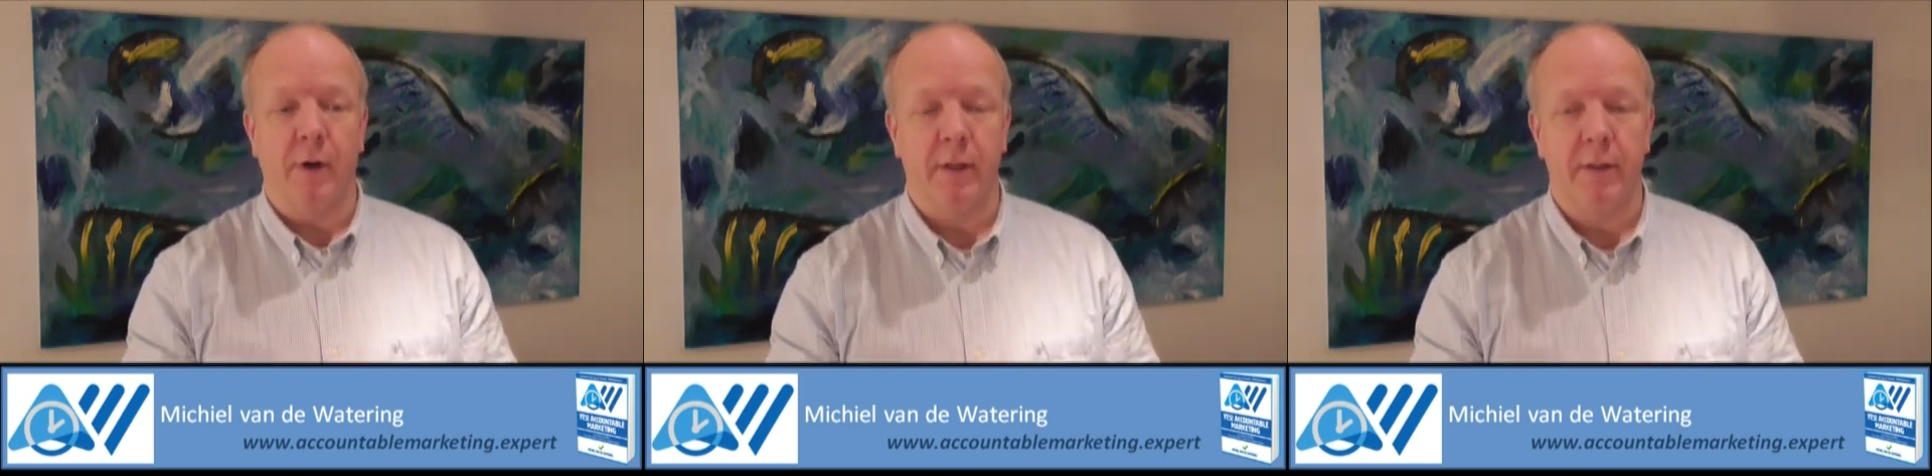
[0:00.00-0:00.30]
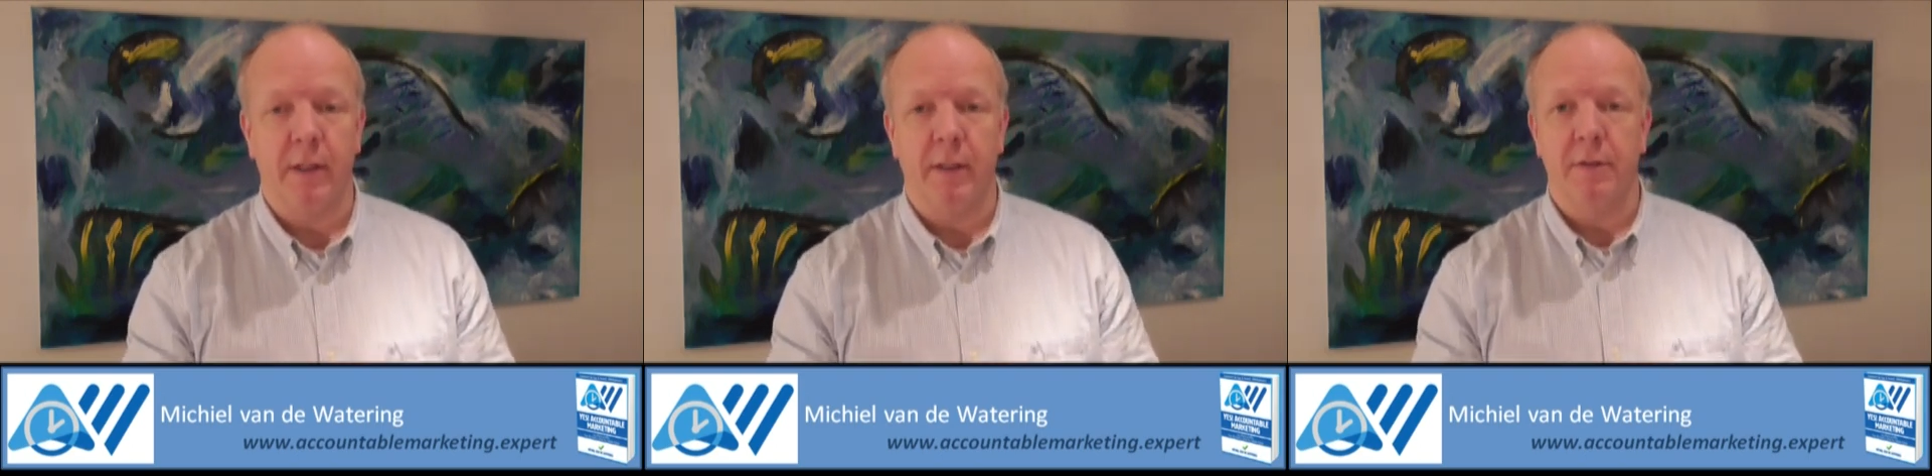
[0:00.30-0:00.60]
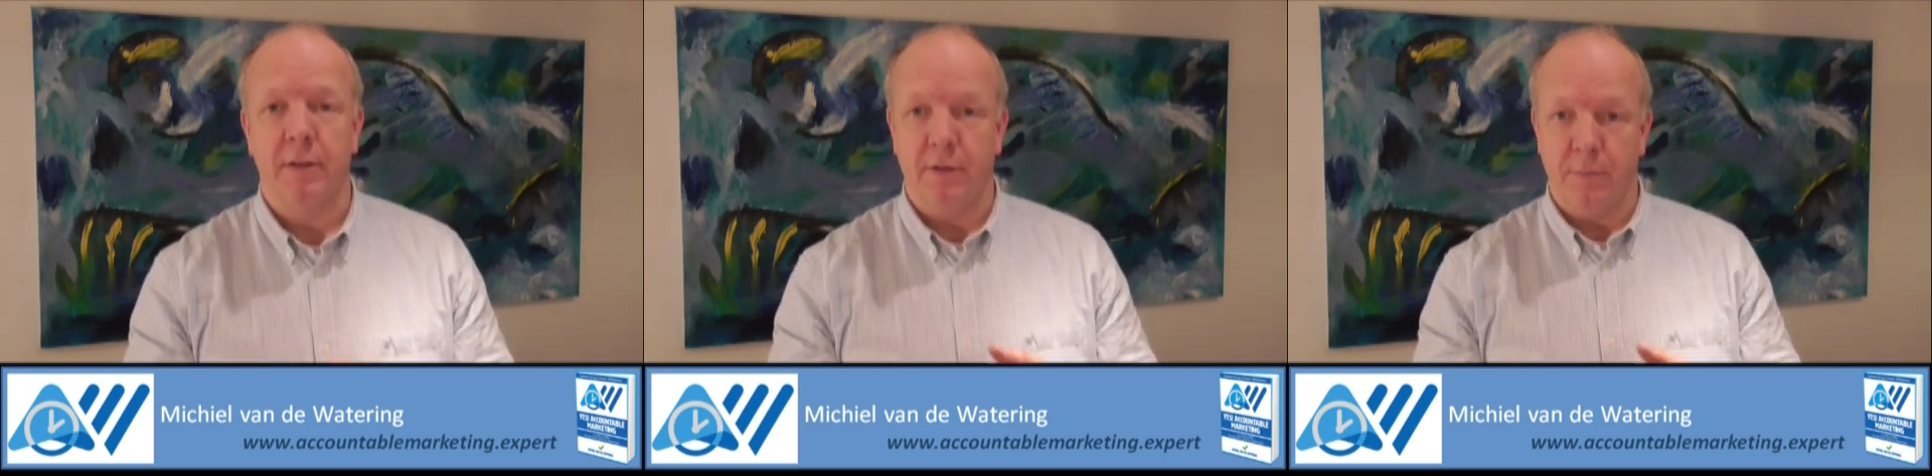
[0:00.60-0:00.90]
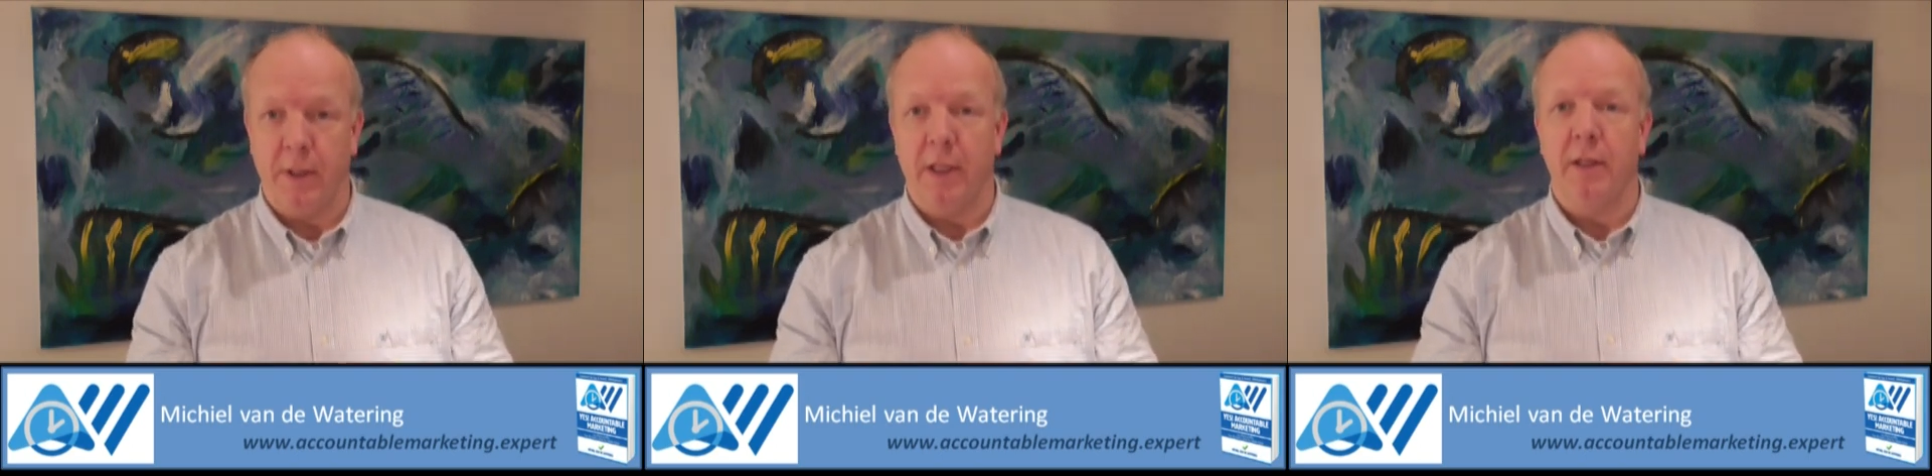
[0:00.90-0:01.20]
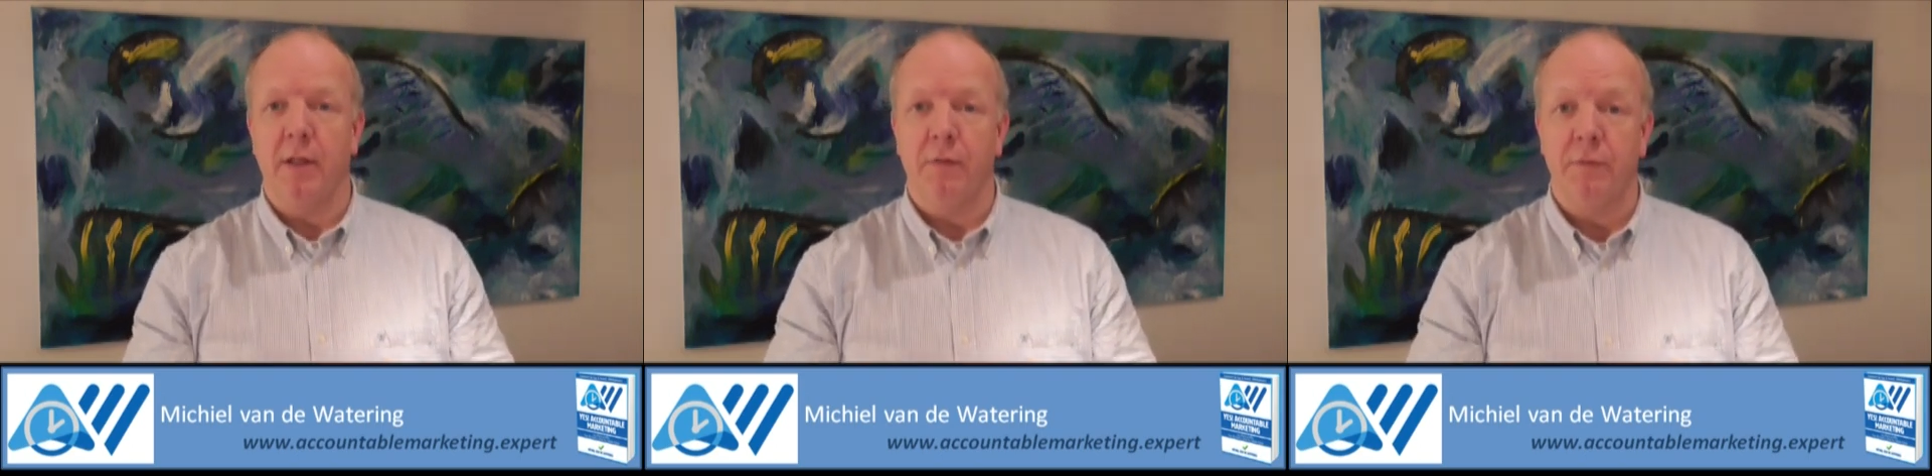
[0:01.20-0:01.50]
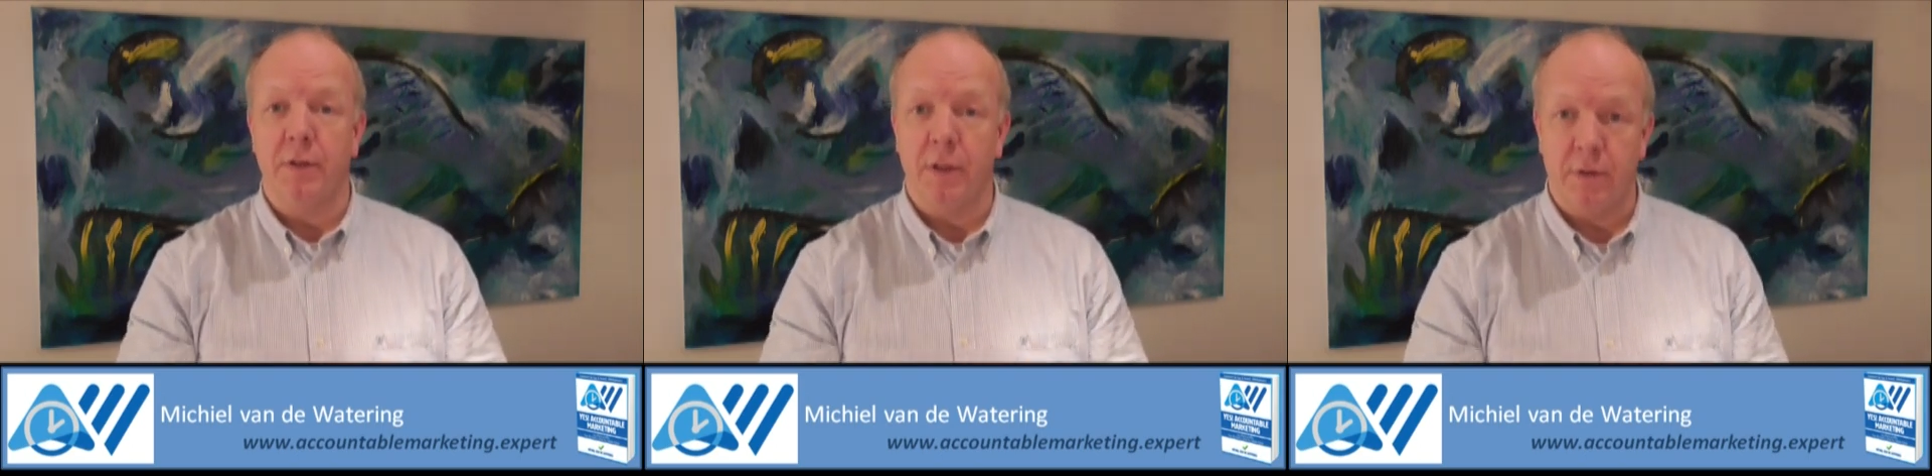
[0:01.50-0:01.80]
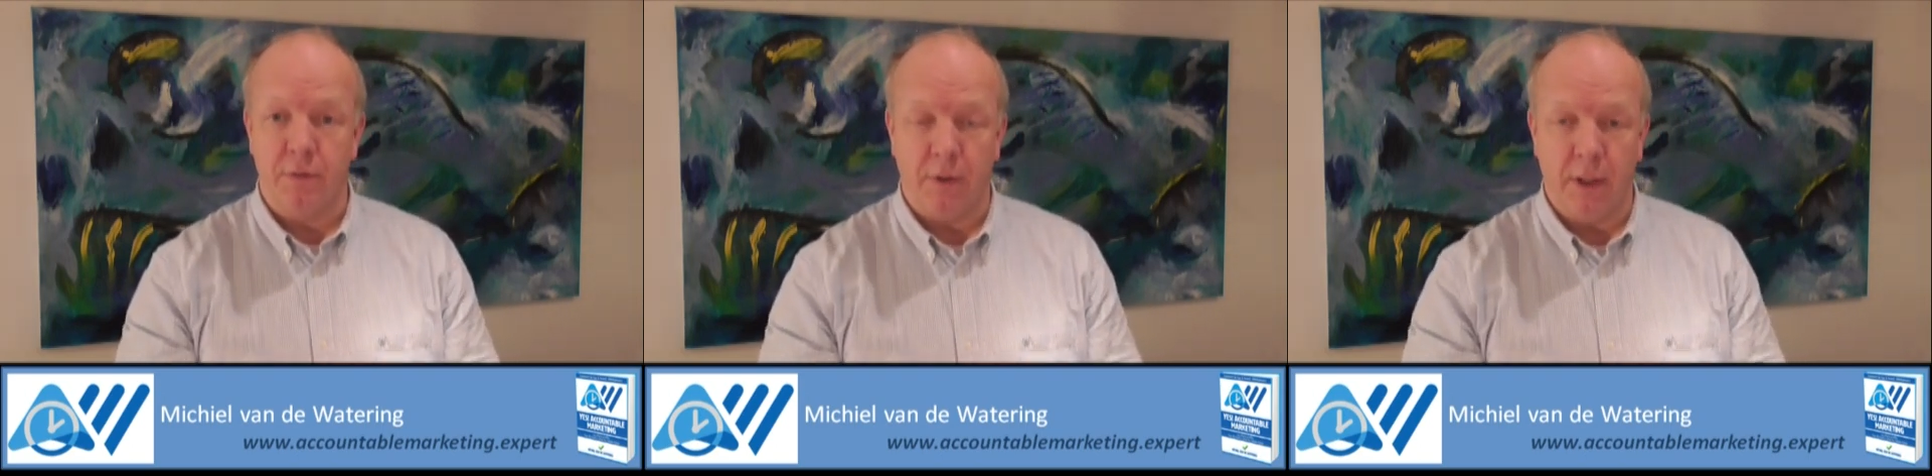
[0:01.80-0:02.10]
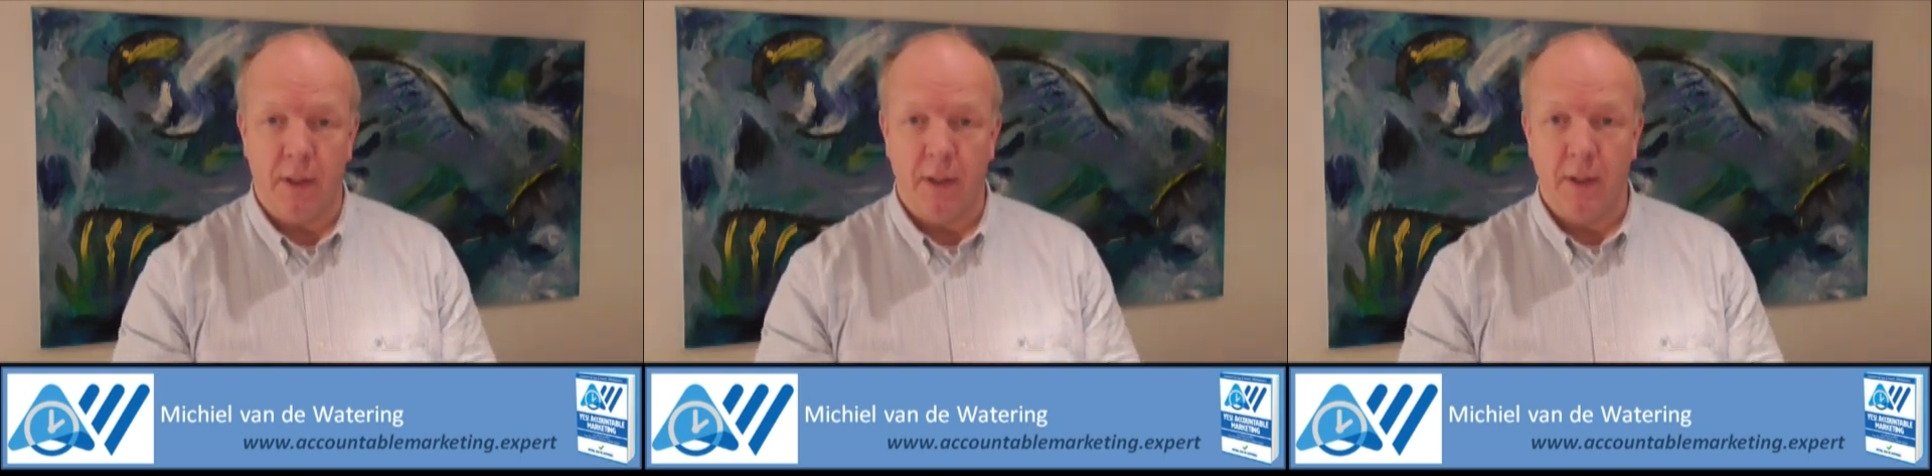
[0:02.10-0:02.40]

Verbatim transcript: marketing since the beginning of the century.